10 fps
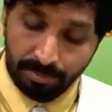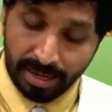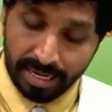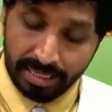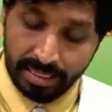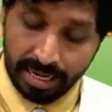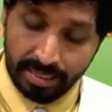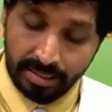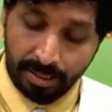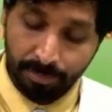
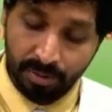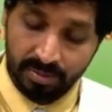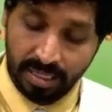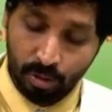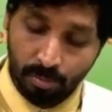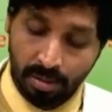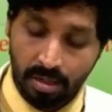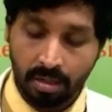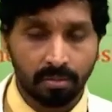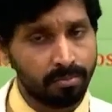Pancreatitis, eruptive
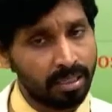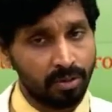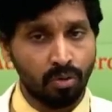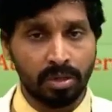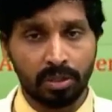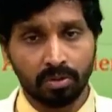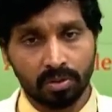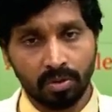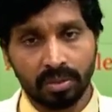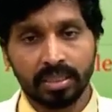xanthoma, but no
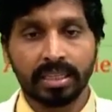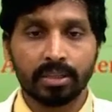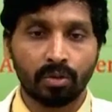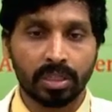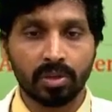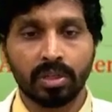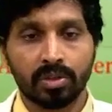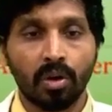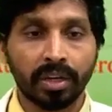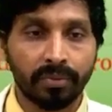atherosclerosis as cholesterol is
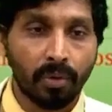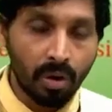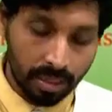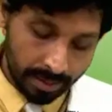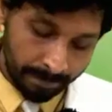not involved.